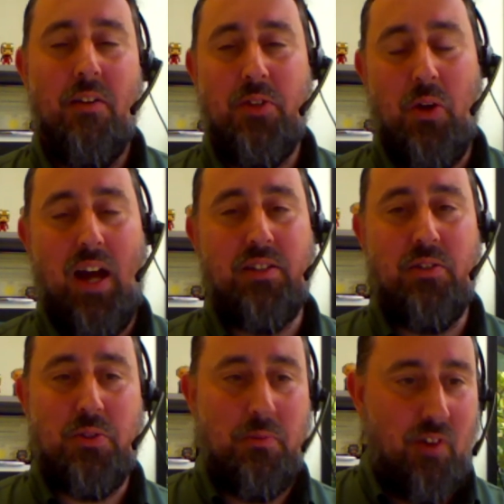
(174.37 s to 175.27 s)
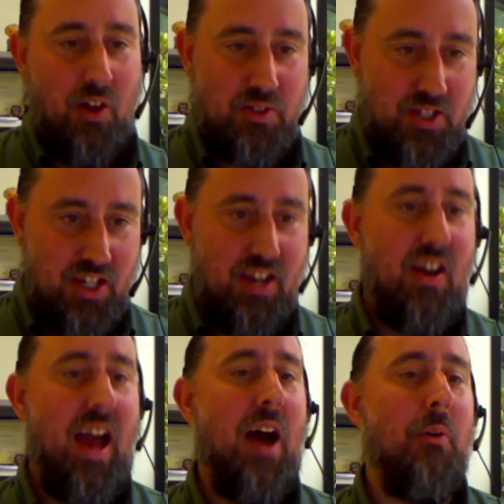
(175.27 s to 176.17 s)
You had to do some volunteer
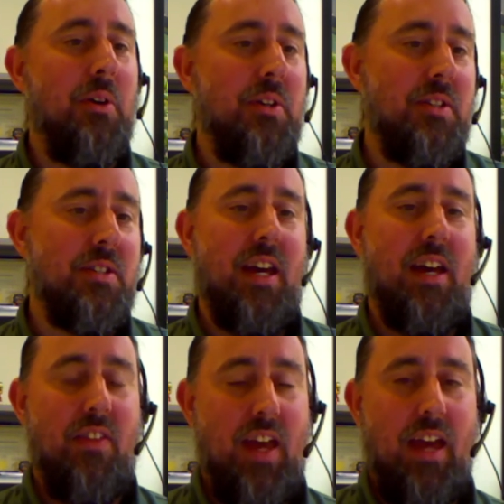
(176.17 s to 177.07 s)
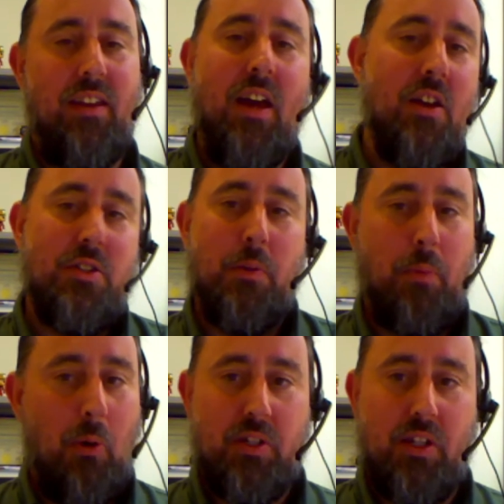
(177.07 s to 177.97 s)
hours. And then
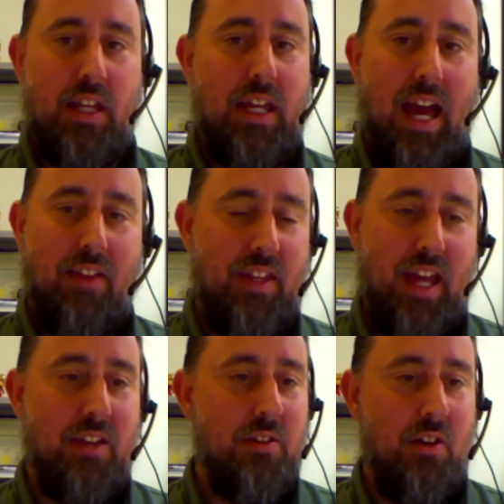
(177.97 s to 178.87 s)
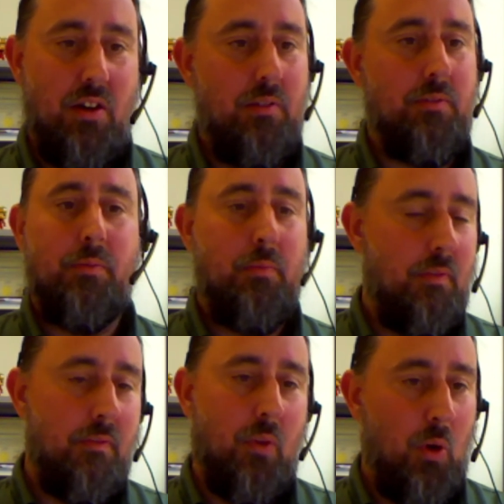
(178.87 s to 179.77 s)
supposedly at the end of
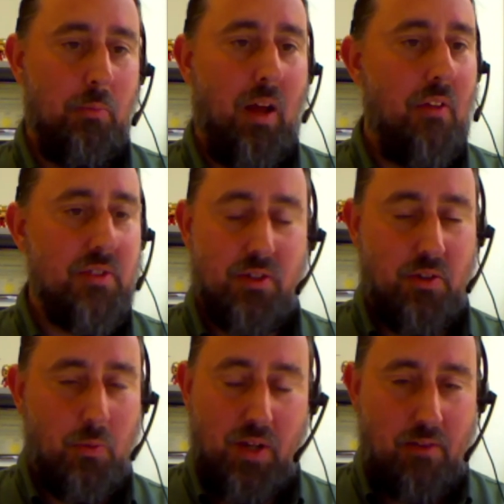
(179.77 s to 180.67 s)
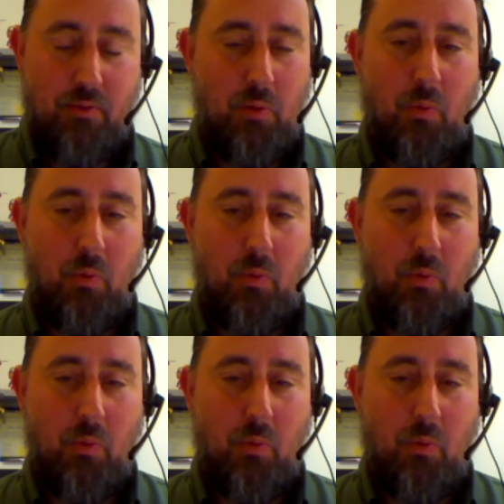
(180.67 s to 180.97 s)
4 months or whatever it